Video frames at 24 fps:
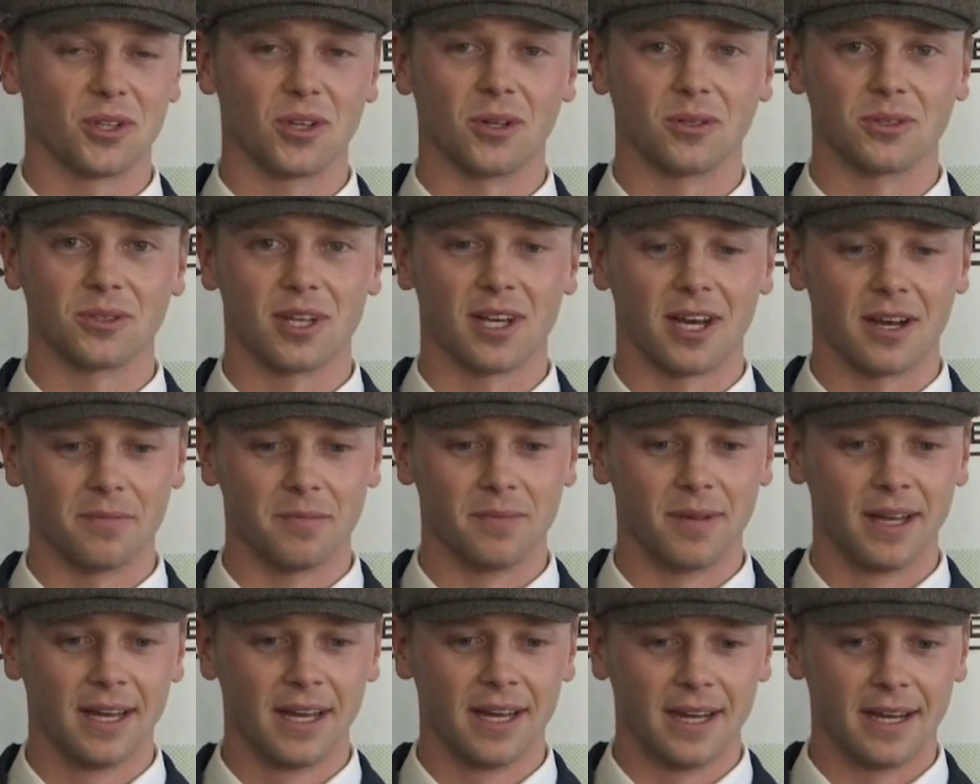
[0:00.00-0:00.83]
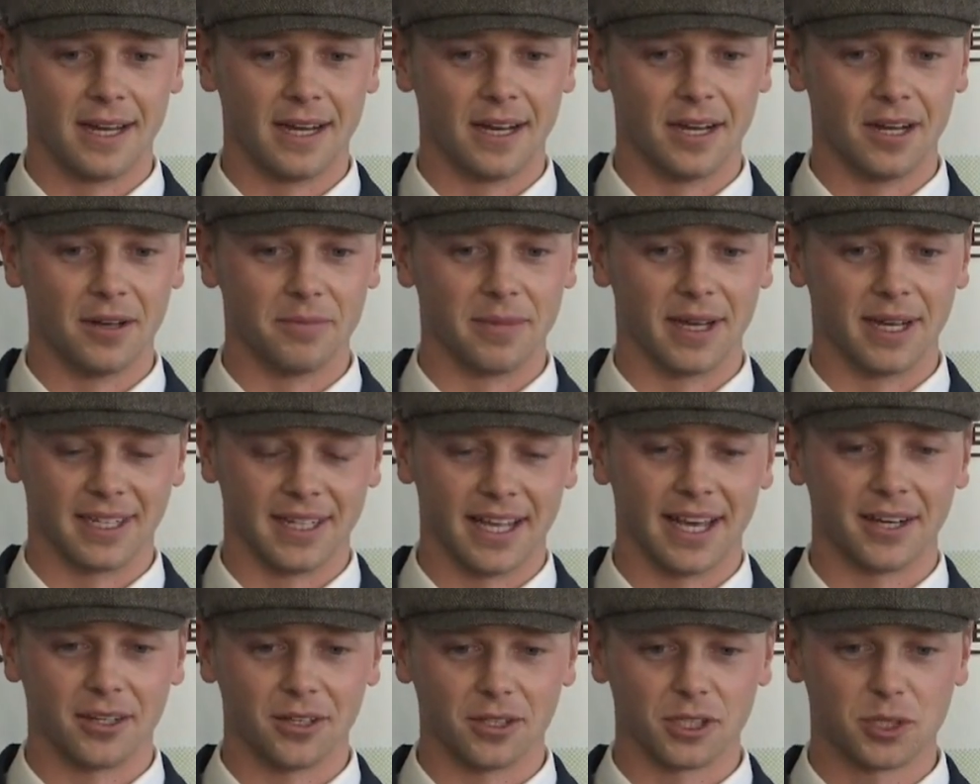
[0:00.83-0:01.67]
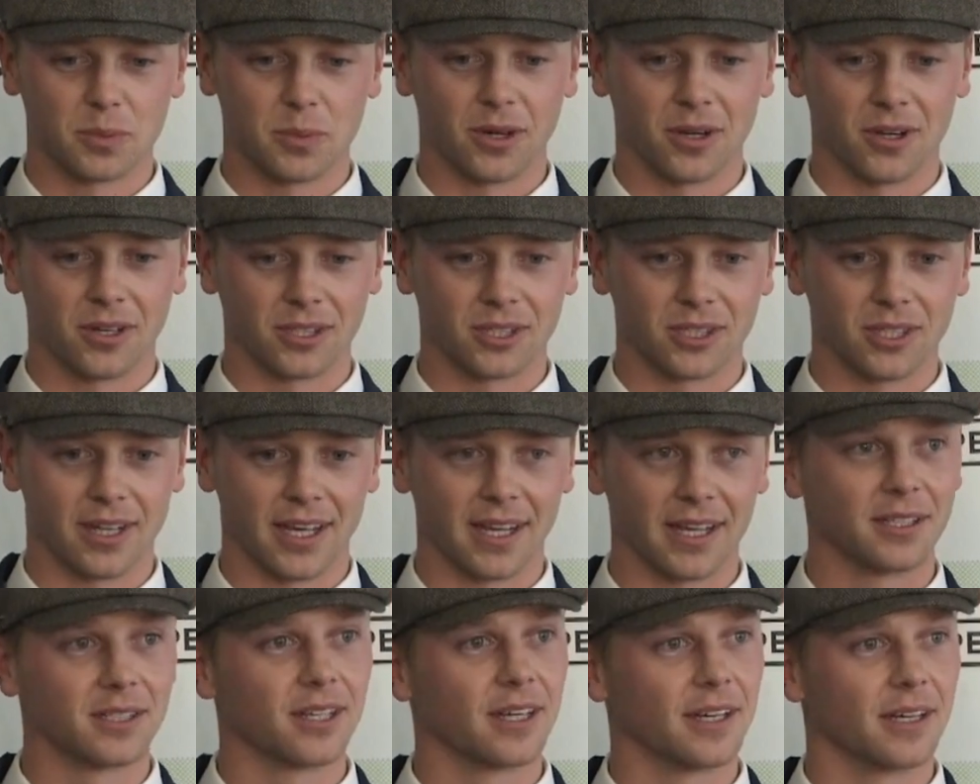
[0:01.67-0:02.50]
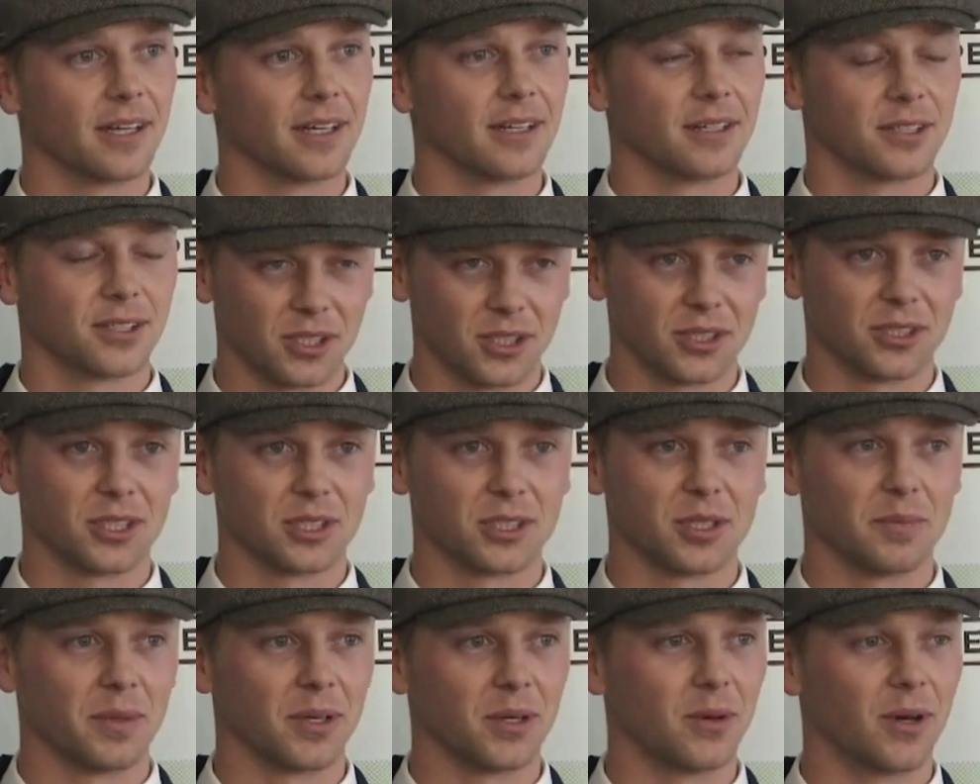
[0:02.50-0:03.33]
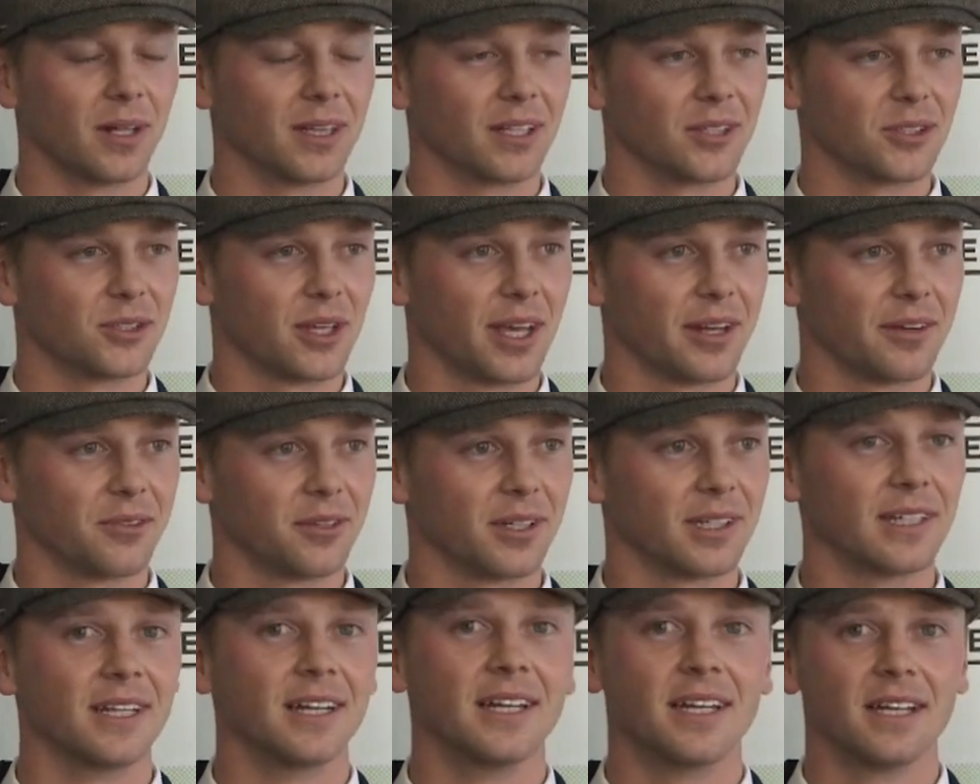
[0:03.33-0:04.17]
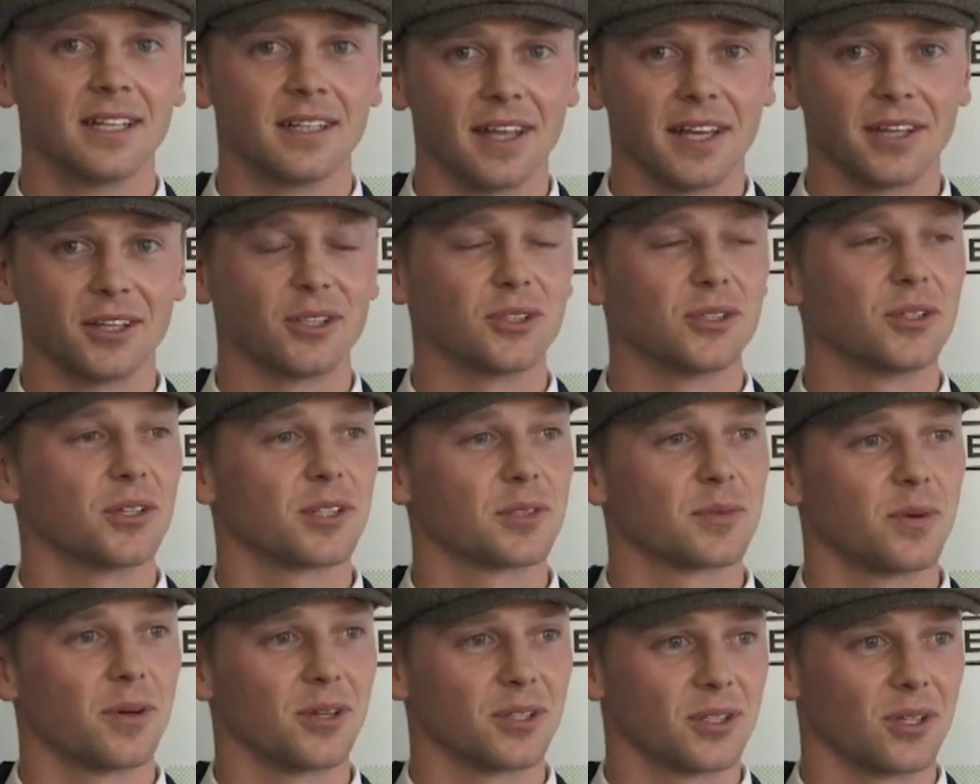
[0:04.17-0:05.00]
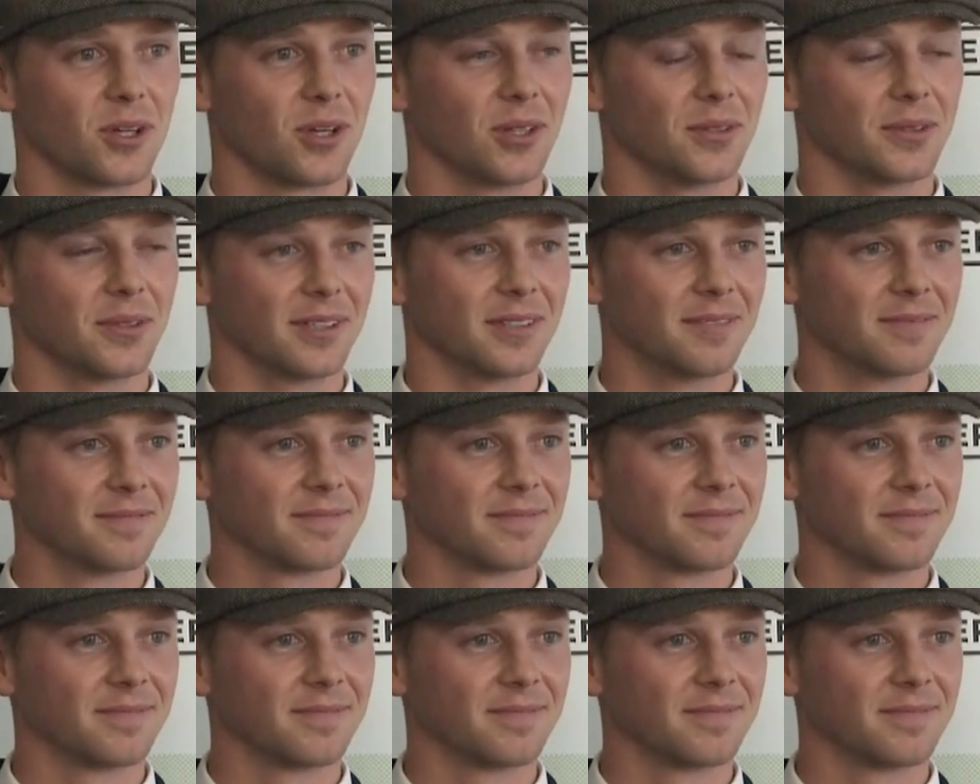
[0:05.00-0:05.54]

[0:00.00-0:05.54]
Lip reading: the whole time, and he had her spot on today. So just a big well done to everyone. Thank you to our sponsor, Hollywood.